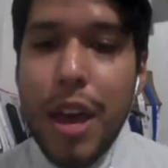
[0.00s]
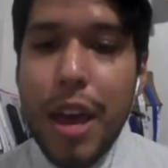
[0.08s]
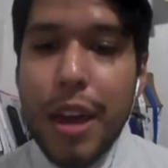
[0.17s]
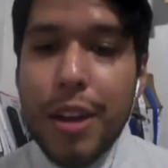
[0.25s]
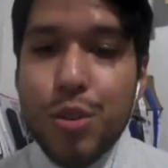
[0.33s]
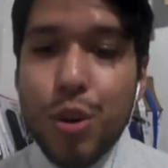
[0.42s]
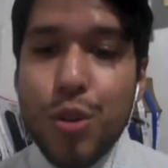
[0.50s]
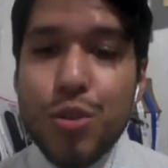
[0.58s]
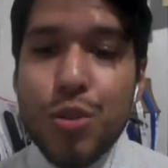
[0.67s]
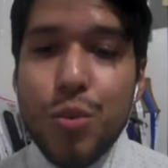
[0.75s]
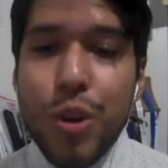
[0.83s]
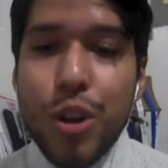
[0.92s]
And it's also
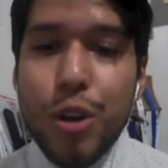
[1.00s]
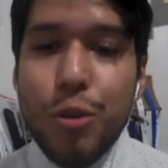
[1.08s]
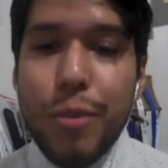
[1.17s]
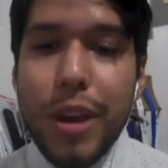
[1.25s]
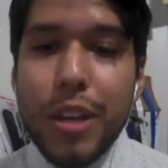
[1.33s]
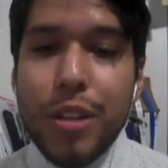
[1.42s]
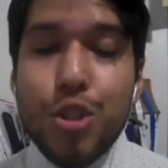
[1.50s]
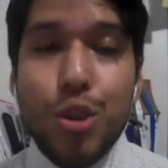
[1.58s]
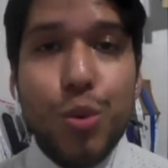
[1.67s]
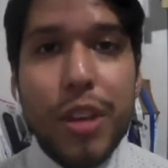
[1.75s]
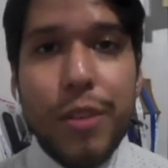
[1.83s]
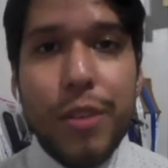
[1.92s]
where you may
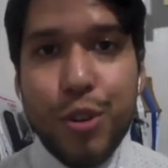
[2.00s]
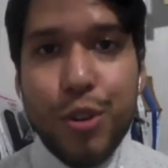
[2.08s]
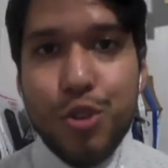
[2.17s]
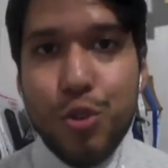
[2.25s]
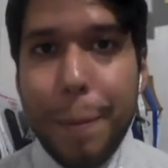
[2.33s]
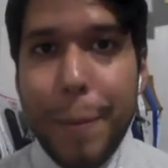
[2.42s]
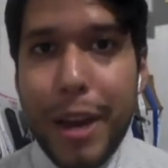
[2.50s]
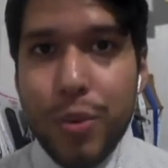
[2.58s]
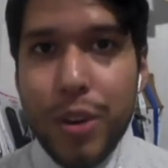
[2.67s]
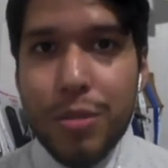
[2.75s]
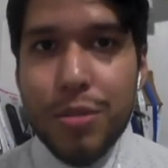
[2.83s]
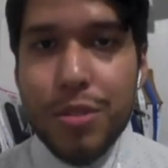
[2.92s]
choose a virtual
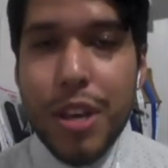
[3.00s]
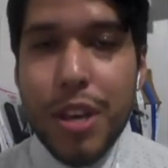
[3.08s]
background.